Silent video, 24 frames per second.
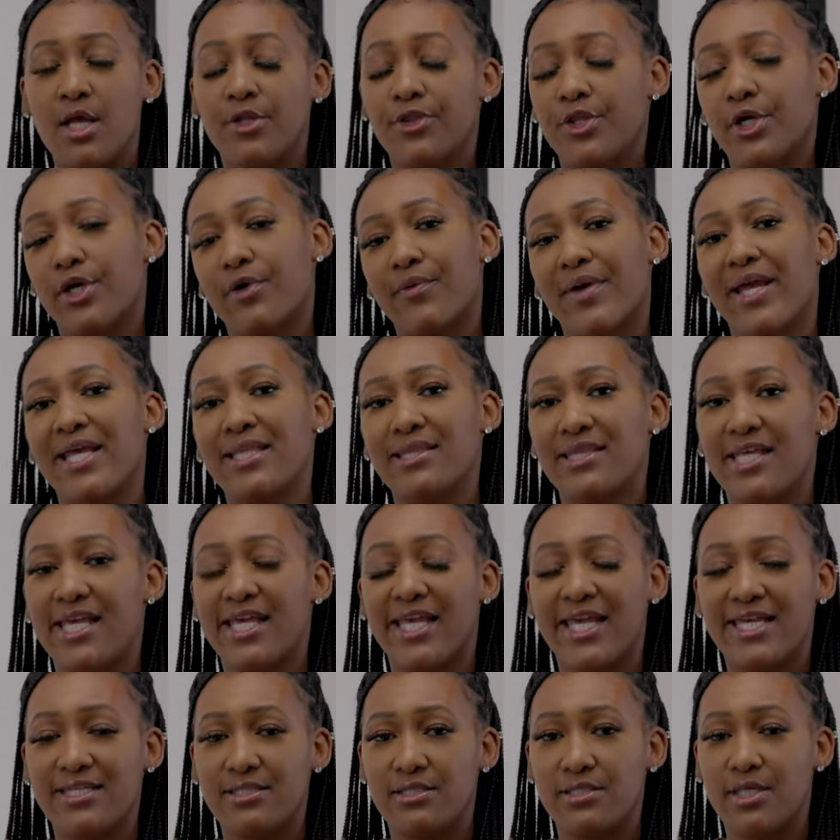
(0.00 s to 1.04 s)
The great
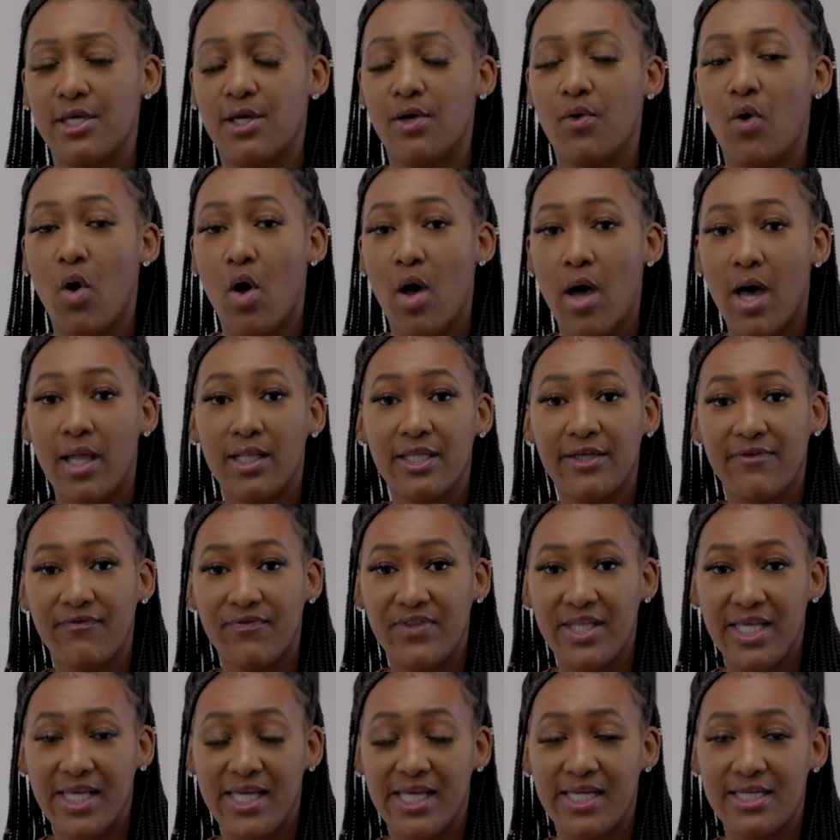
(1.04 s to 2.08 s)
thing is, though, all of
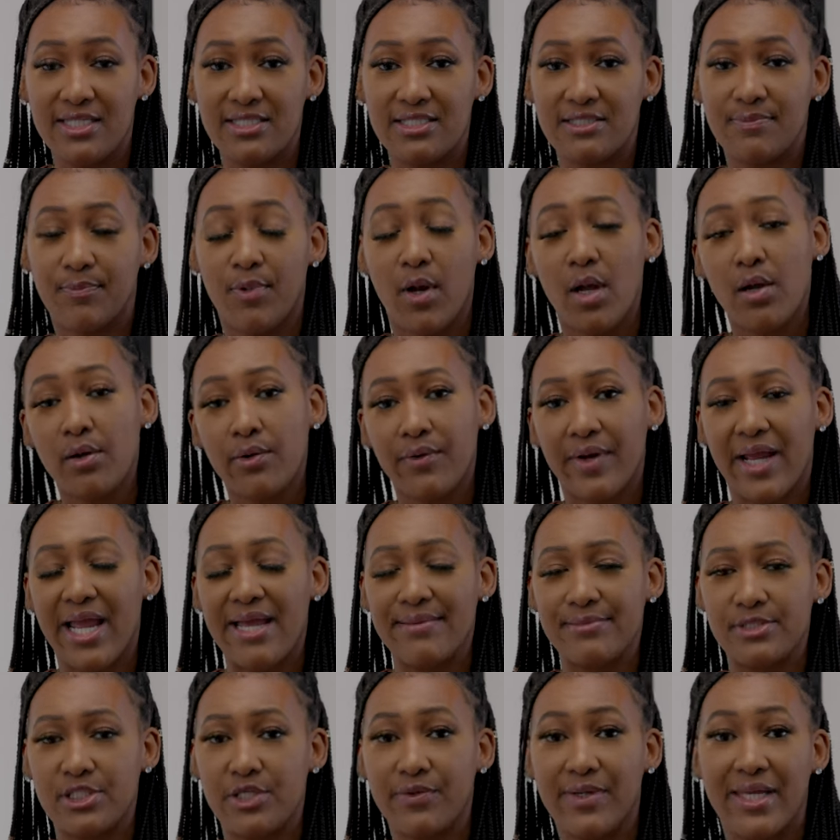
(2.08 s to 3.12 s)
these
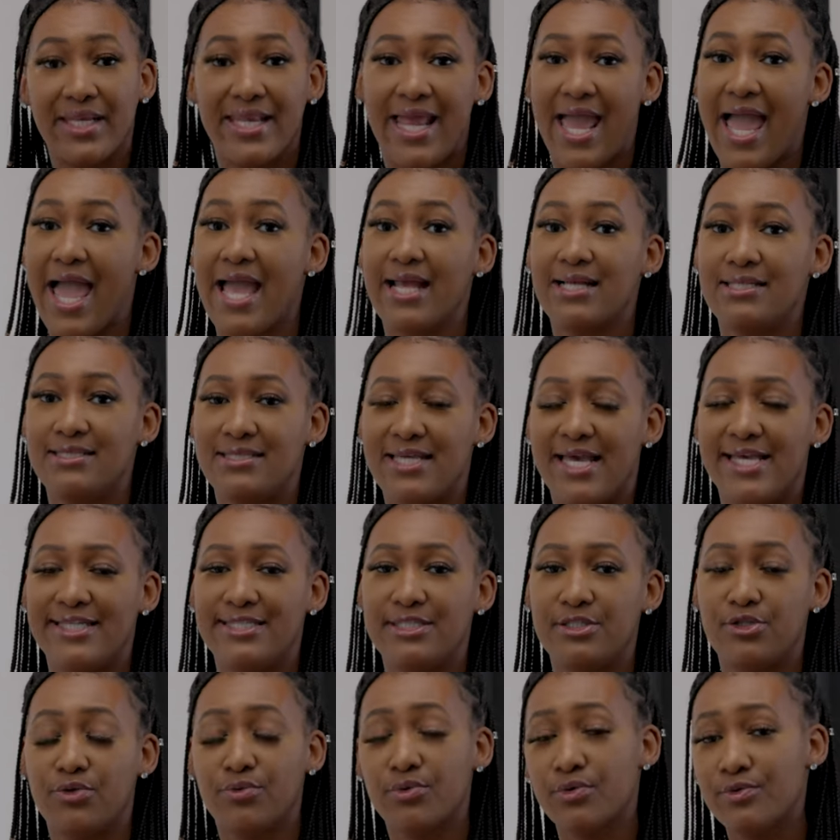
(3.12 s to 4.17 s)
programs you can
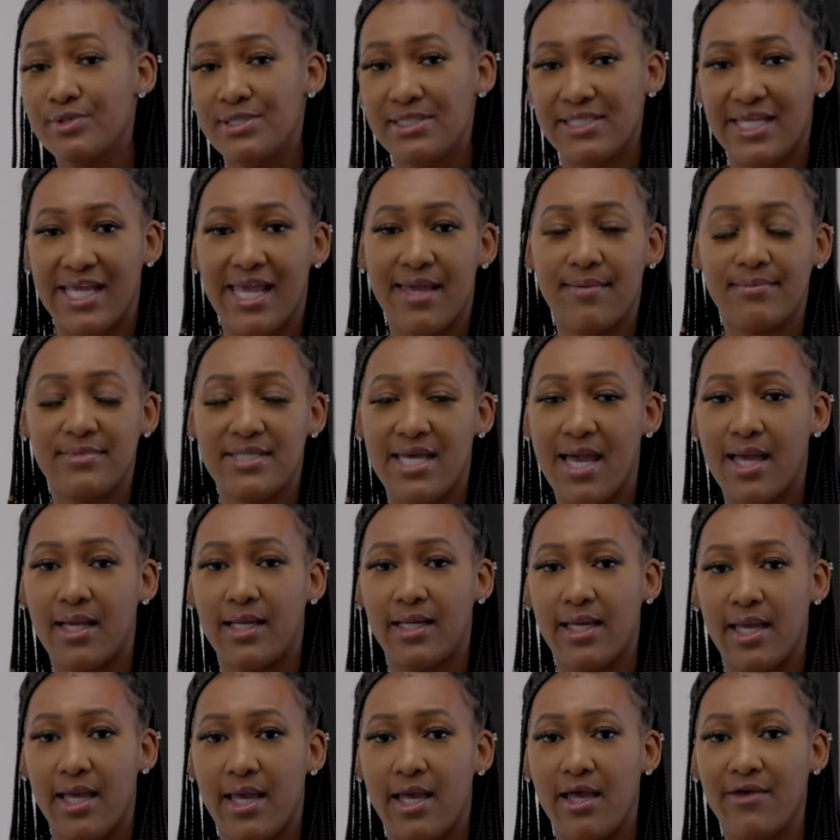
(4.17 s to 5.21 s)
access through
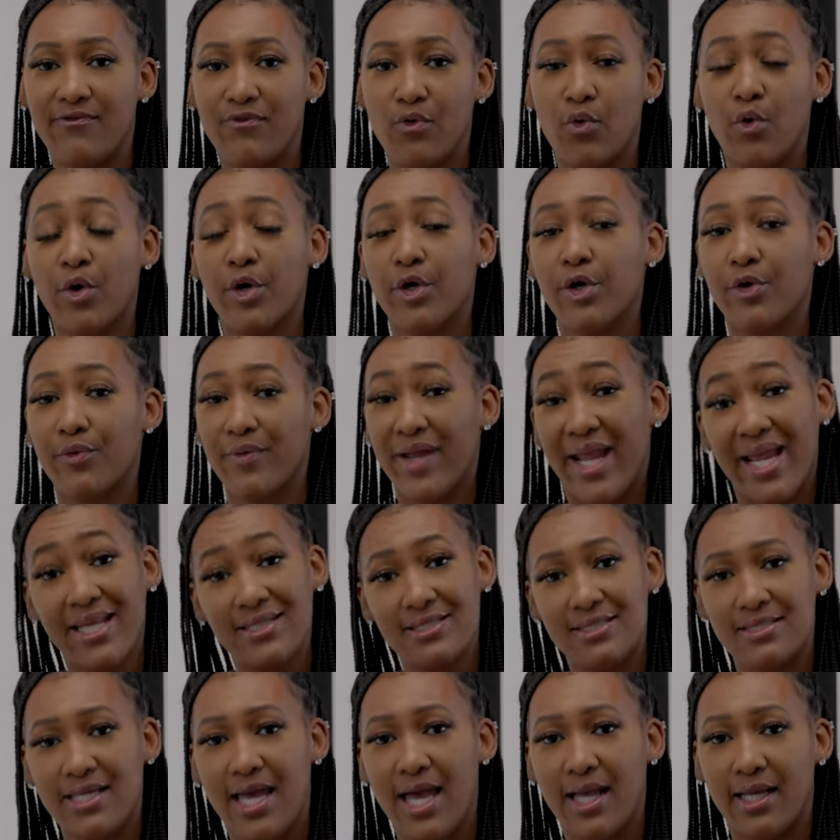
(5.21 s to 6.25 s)
SAM.gov or
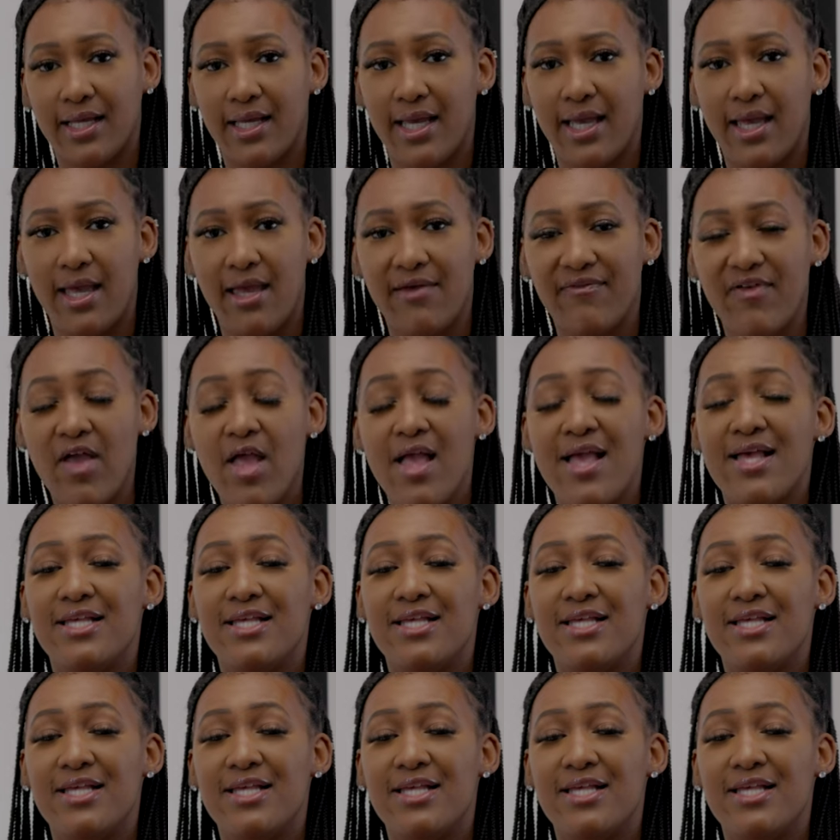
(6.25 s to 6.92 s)
grants.gov.